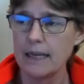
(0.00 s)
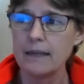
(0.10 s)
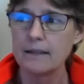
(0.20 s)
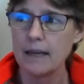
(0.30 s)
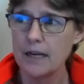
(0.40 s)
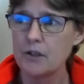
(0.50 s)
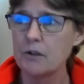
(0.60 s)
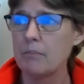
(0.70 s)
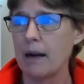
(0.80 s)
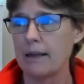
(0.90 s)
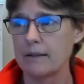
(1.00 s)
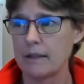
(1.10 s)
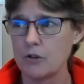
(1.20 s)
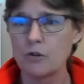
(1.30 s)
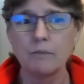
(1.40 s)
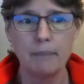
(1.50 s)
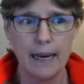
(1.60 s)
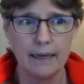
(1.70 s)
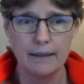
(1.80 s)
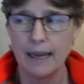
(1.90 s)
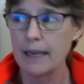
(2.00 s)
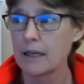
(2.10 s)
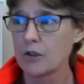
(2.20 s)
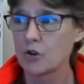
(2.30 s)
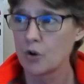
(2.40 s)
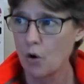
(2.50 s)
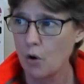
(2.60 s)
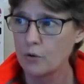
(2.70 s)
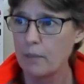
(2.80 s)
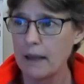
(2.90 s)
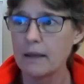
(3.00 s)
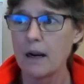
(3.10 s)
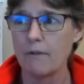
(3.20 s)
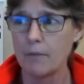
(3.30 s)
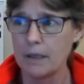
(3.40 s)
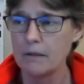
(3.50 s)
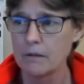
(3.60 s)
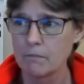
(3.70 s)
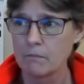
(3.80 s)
It is issued by a central bank and controlled by the government.